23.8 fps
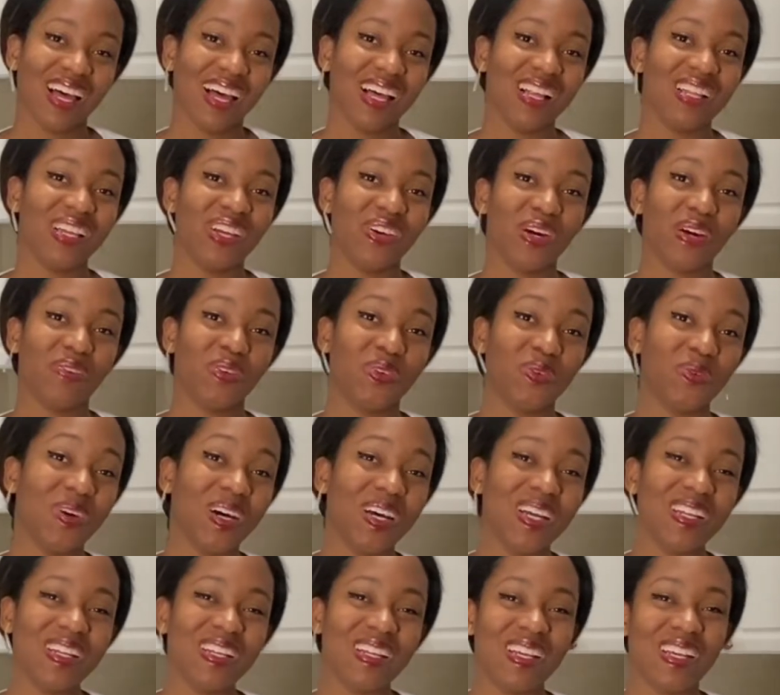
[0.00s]
Hello
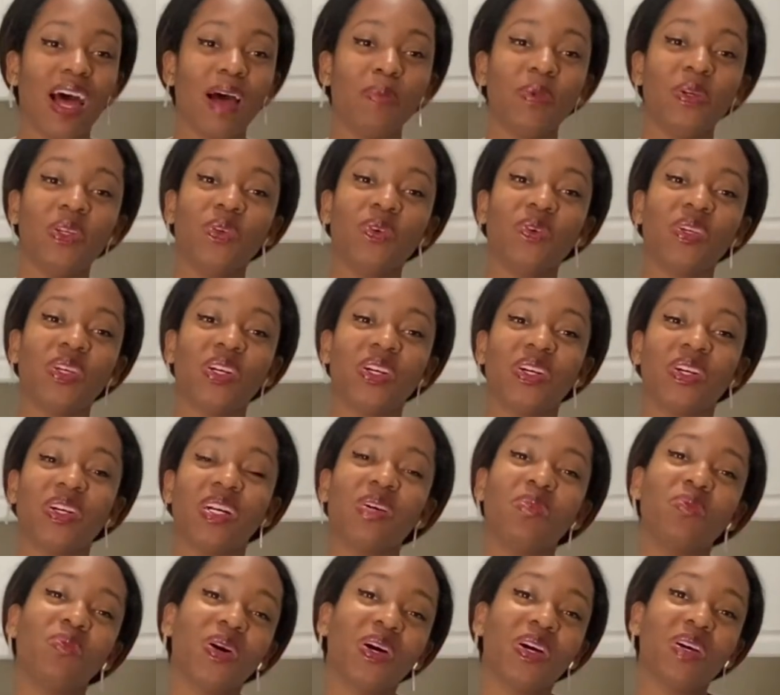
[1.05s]
everyone, Happy New Year and
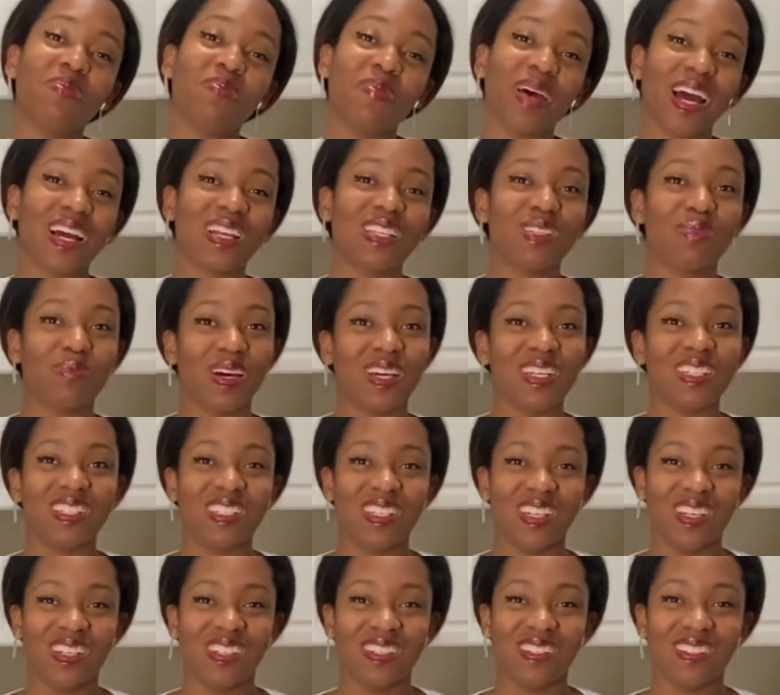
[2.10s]
welcome back to my
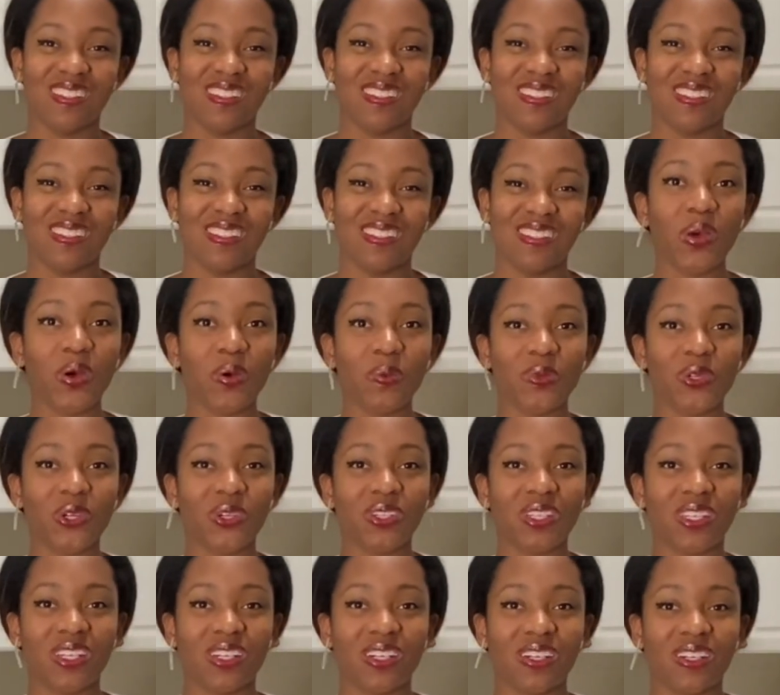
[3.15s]
channel. I hope your
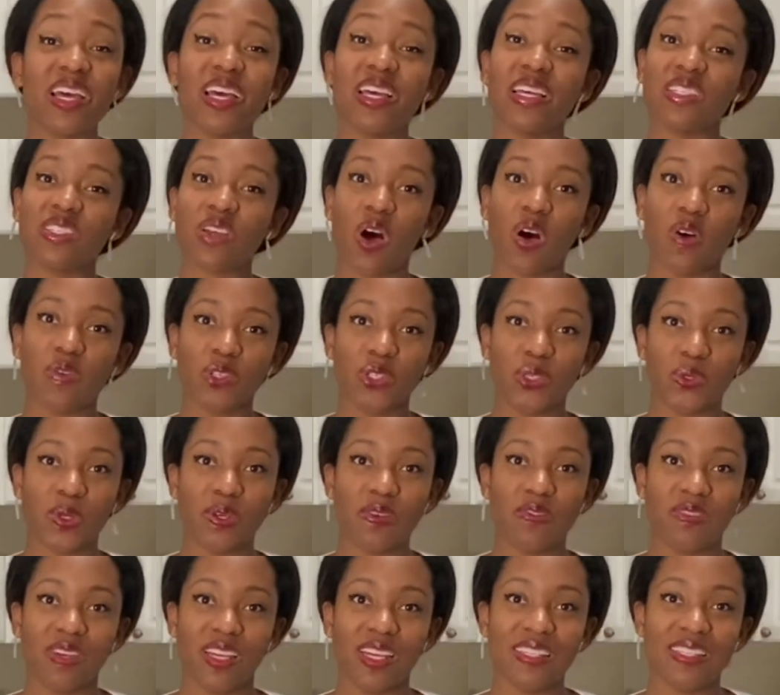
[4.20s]
year is off to a
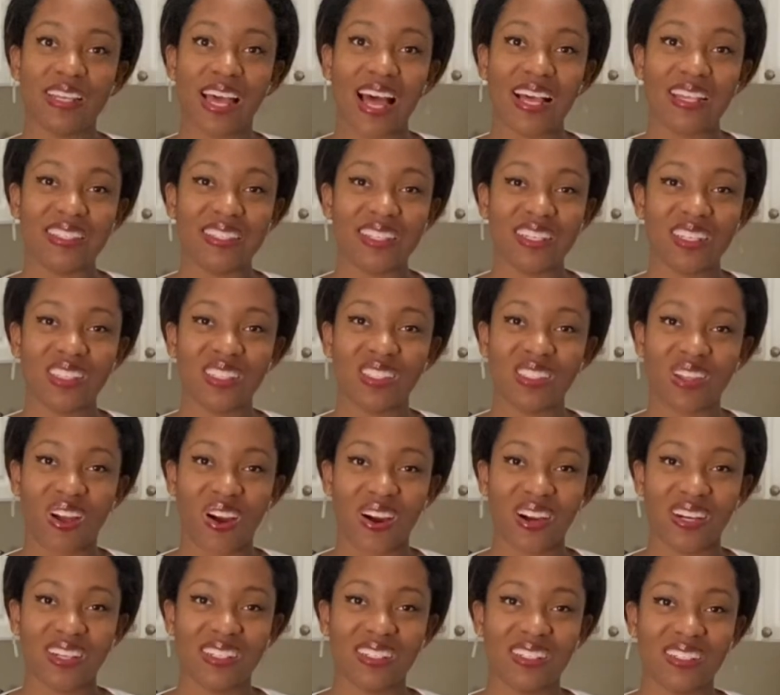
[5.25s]
fantastic
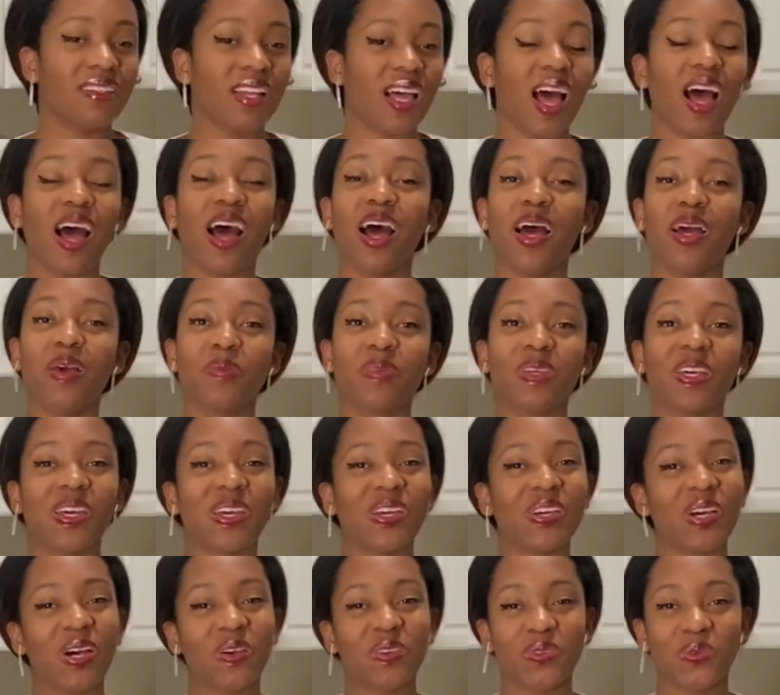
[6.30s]
start. I'm kicking
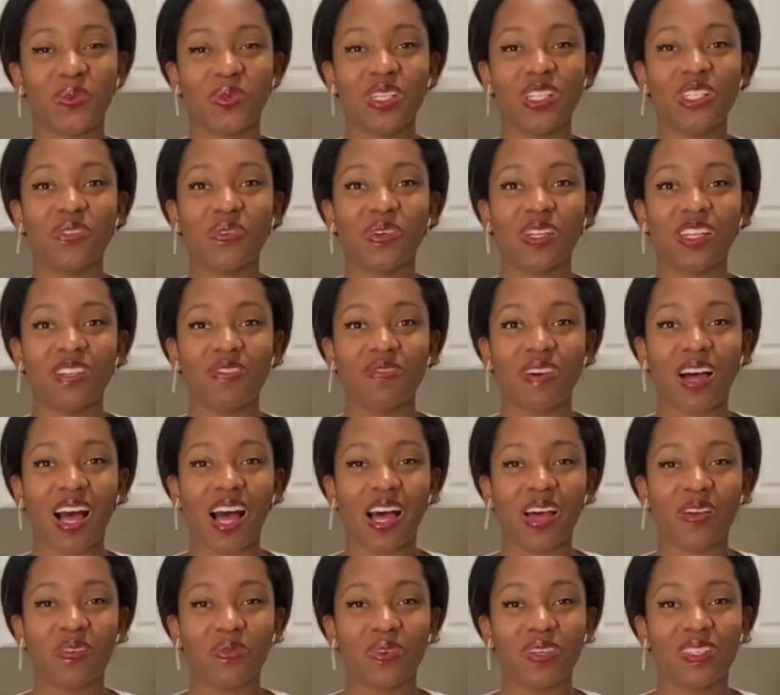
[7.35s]
off
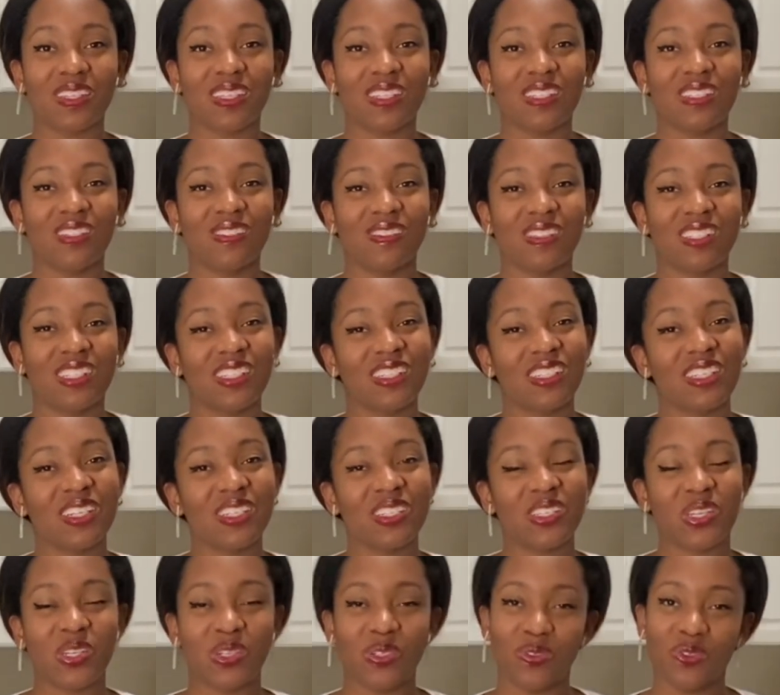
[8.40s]
2025 with a delicious
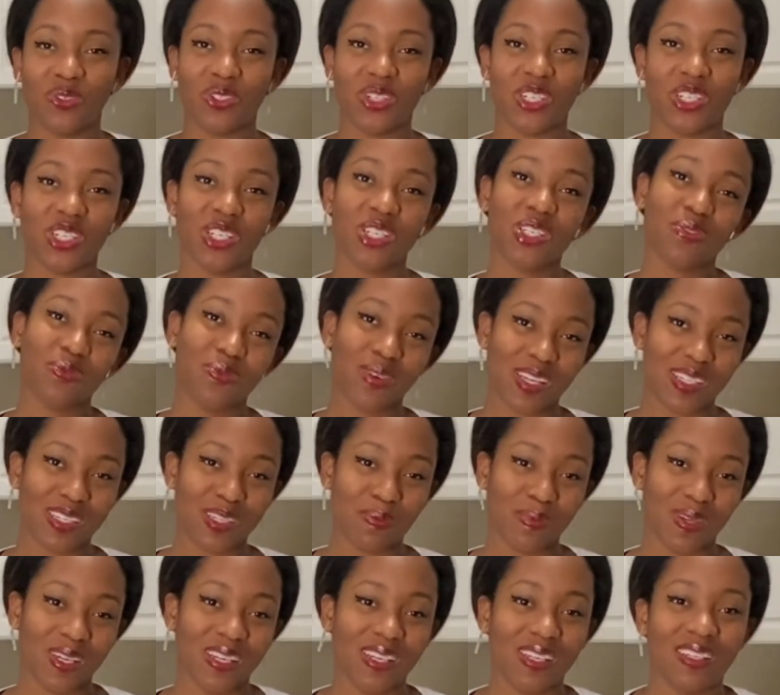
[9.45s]
and nutritious
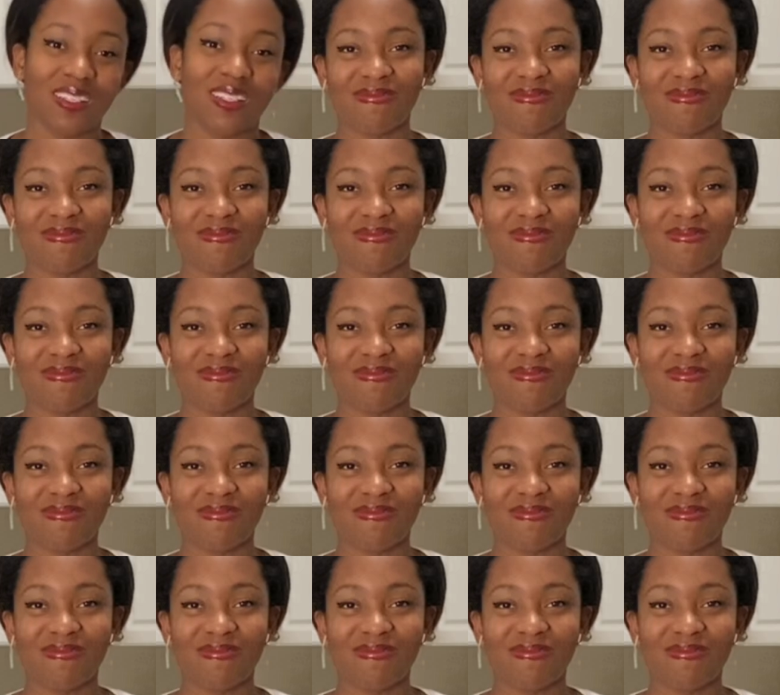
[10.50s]
recipe.